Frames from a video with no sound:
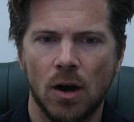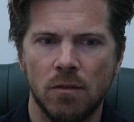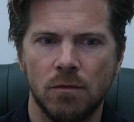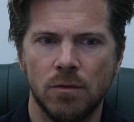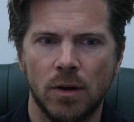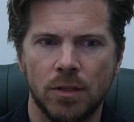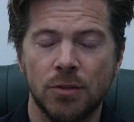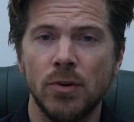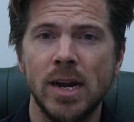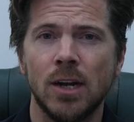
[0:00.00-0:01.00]
of
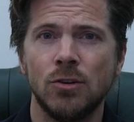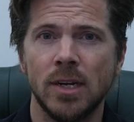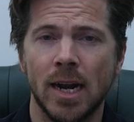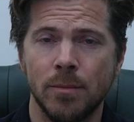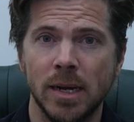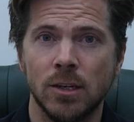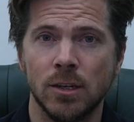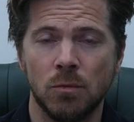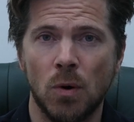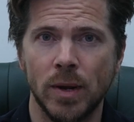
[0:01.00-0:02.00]
300 nanometers
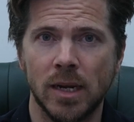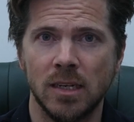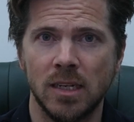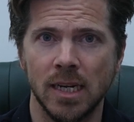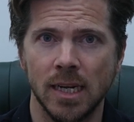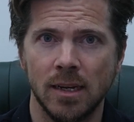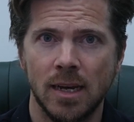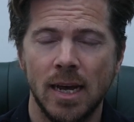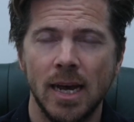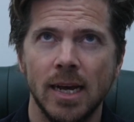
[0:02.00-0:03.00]
of what we can see
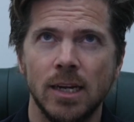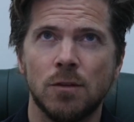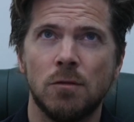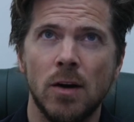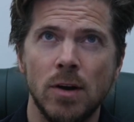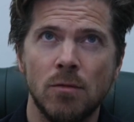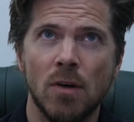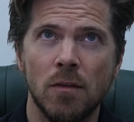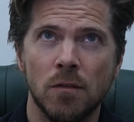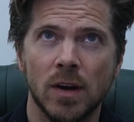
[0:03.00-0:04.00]
is very
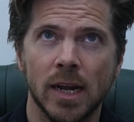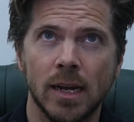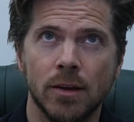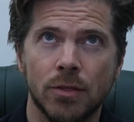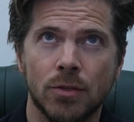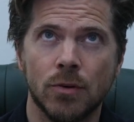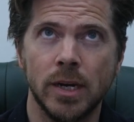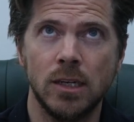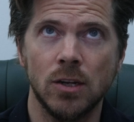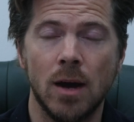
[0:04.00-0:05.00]
roughly
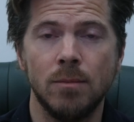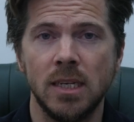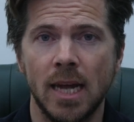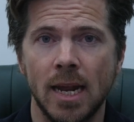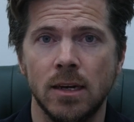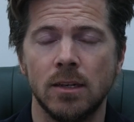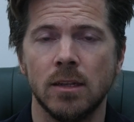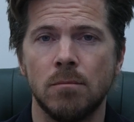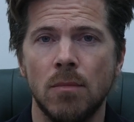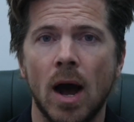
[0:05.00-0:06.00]

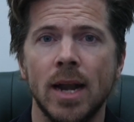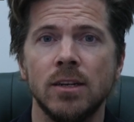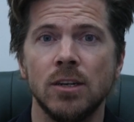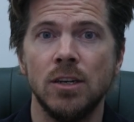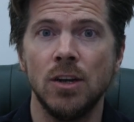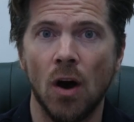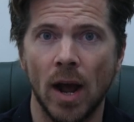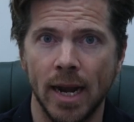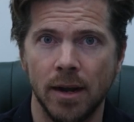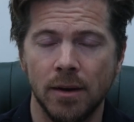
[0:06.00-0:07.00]

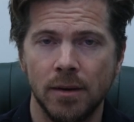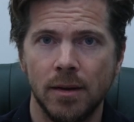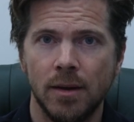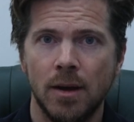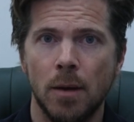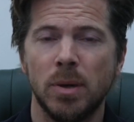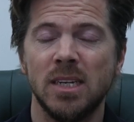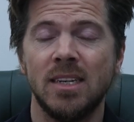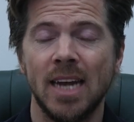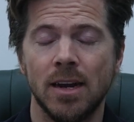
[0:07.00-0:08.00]

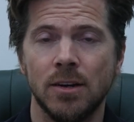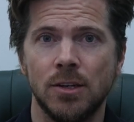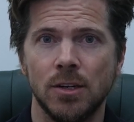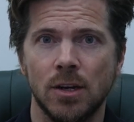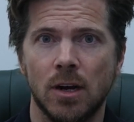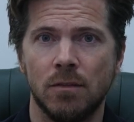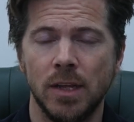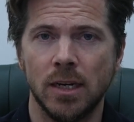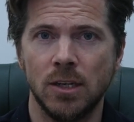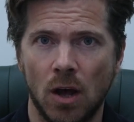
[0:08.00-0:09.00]
3×10⁻⁹ of
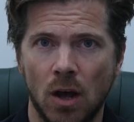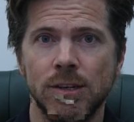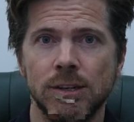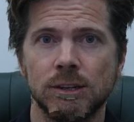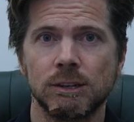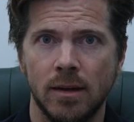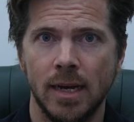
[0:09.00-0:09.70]
the entire